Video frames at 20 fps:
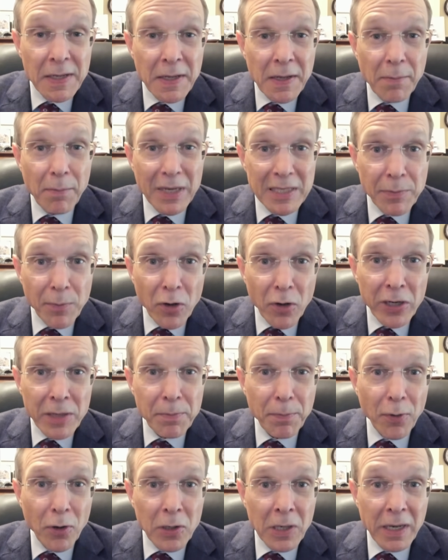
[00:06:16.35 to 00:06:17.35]
But more
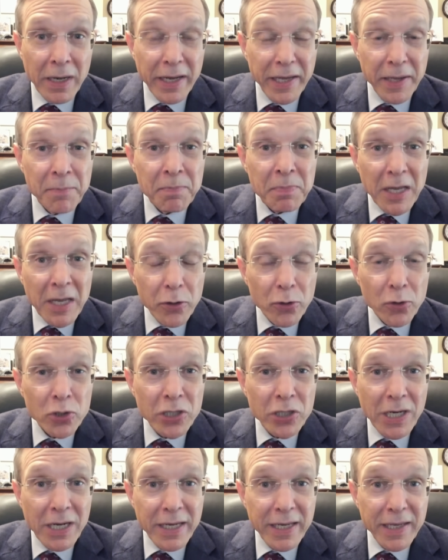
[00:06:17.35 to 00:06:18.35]
importantly,
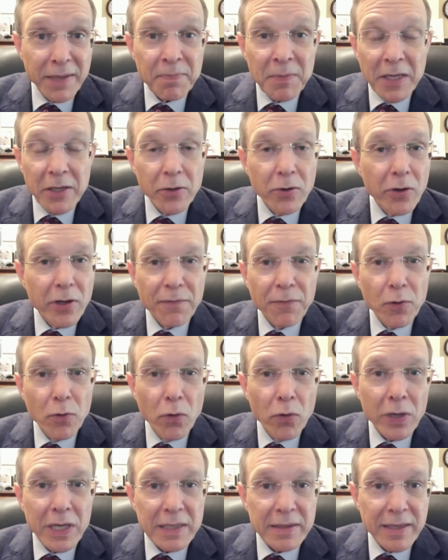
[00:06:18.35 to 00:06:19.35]
usually, you know, if you
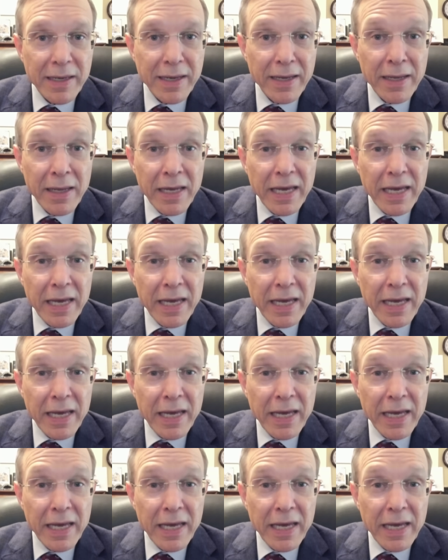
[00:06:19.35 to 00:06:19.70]
look at a,